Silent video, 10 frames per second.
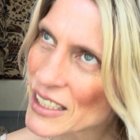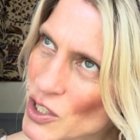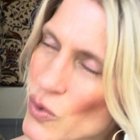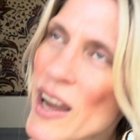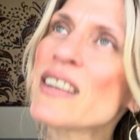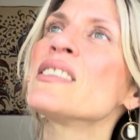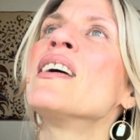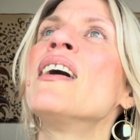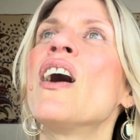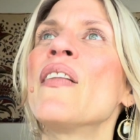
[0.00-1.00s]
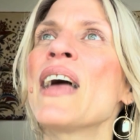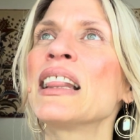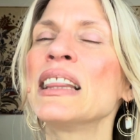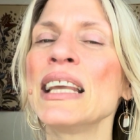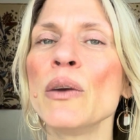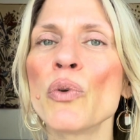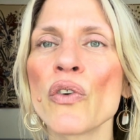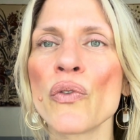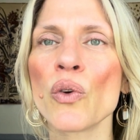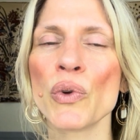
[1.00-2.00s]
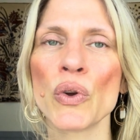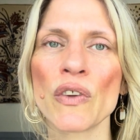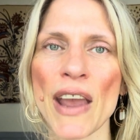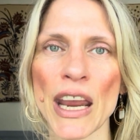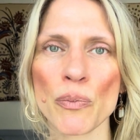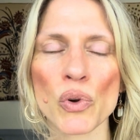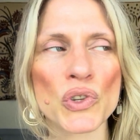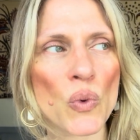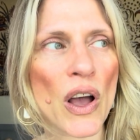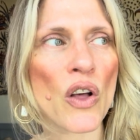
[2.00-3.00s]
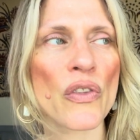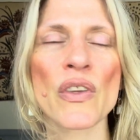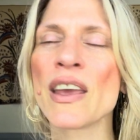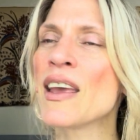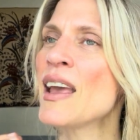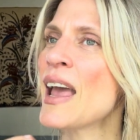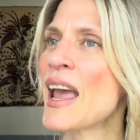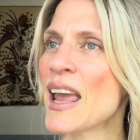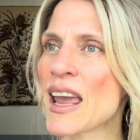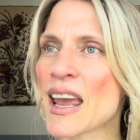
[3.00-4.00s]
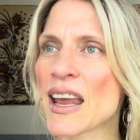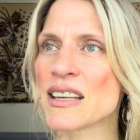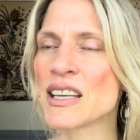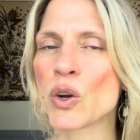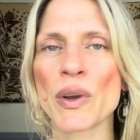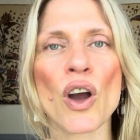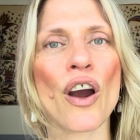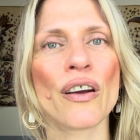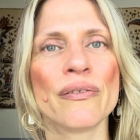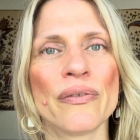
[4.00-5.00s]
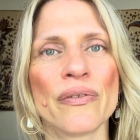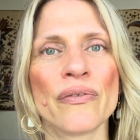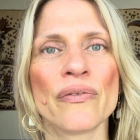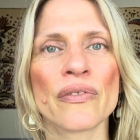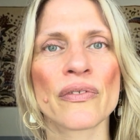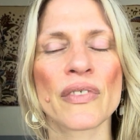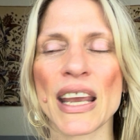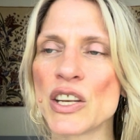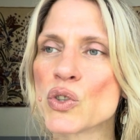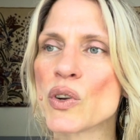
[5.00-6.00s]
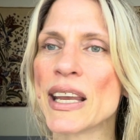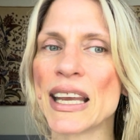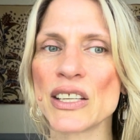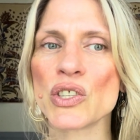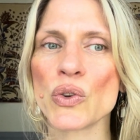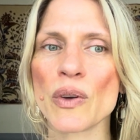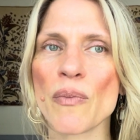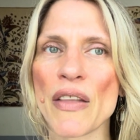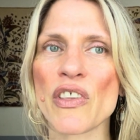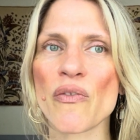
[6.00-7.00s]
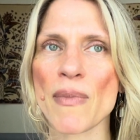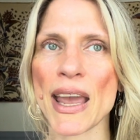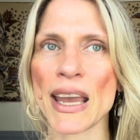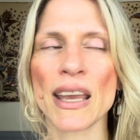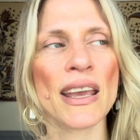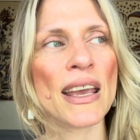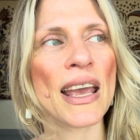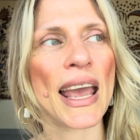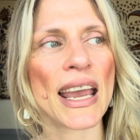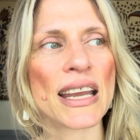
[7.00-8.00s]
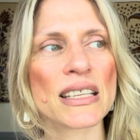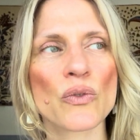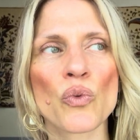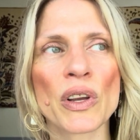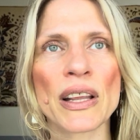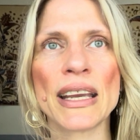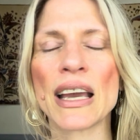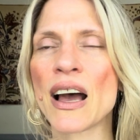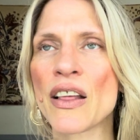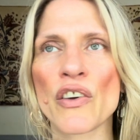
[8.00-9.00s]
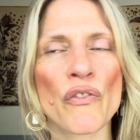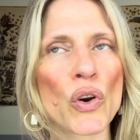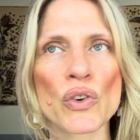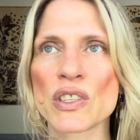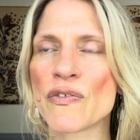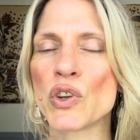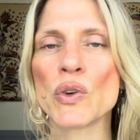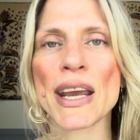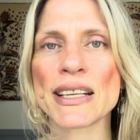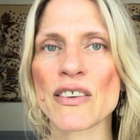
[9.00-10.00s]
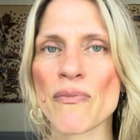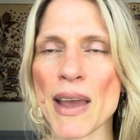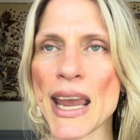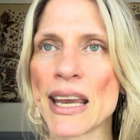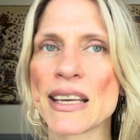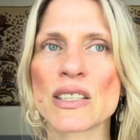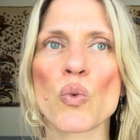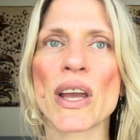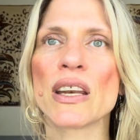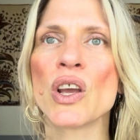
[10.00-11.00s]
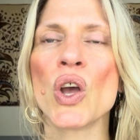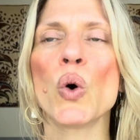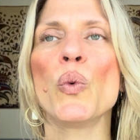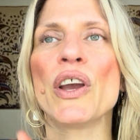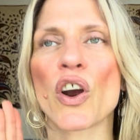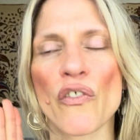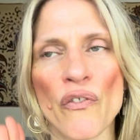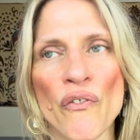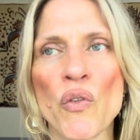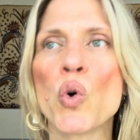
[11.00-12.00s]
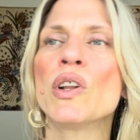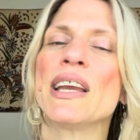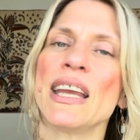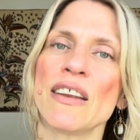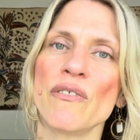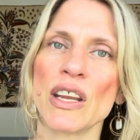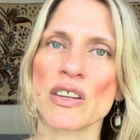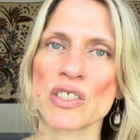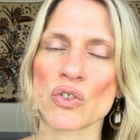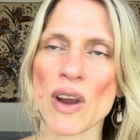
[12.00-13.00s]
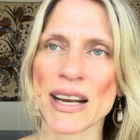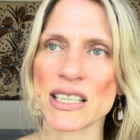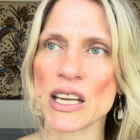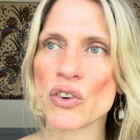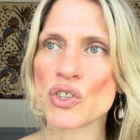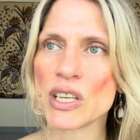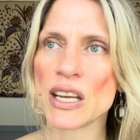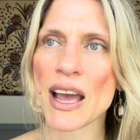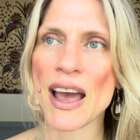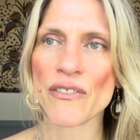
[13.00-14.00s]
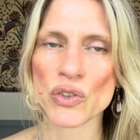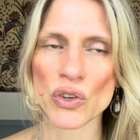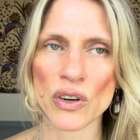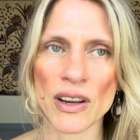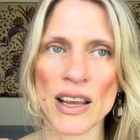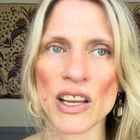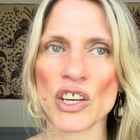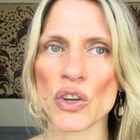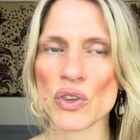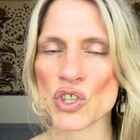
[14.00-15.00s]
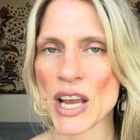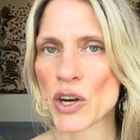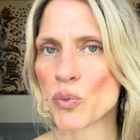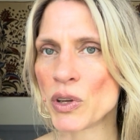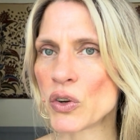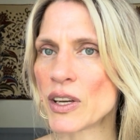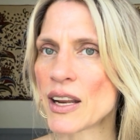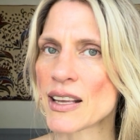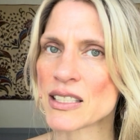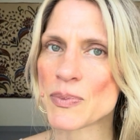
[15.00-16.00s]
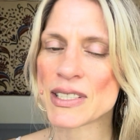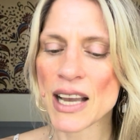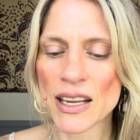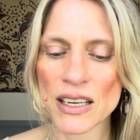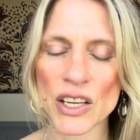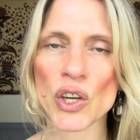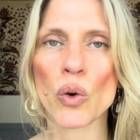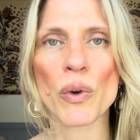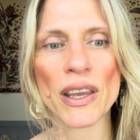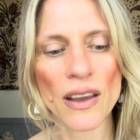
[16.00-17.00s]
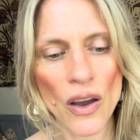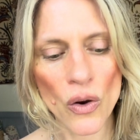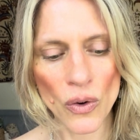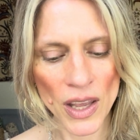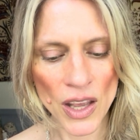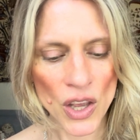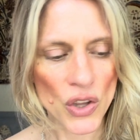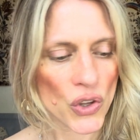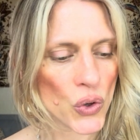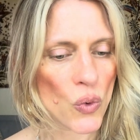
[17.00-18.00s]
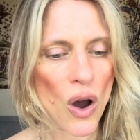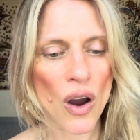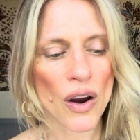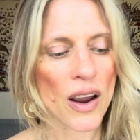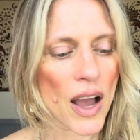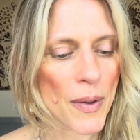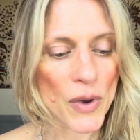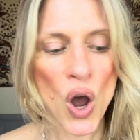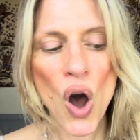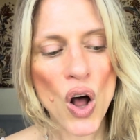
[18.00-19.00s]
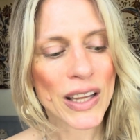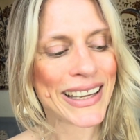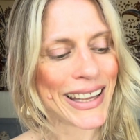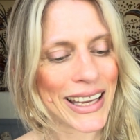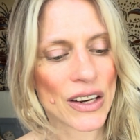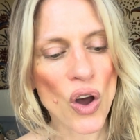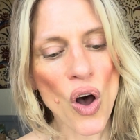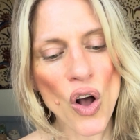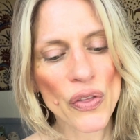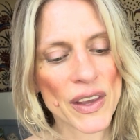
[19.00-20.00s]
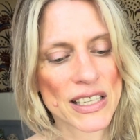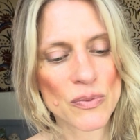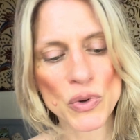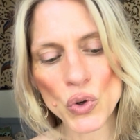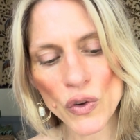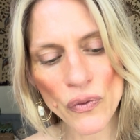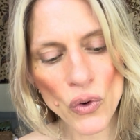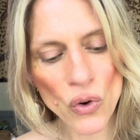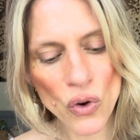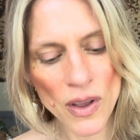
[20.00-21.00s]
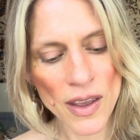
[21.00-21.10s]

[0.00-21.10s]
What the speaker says: direct on that Libra full moon of April 12th. And here we are entering into the month of May. And really the first few days of May is when we are fully in Venus direct energy after, the shadow period has subsided. Here we go. You are calling in all things beautiful,